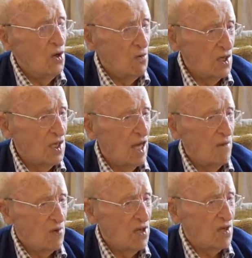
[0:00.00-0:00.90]
were
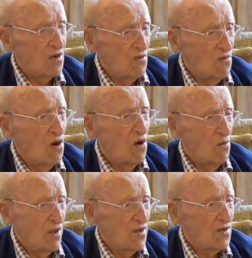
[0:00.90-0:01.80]
taken prisoners of war with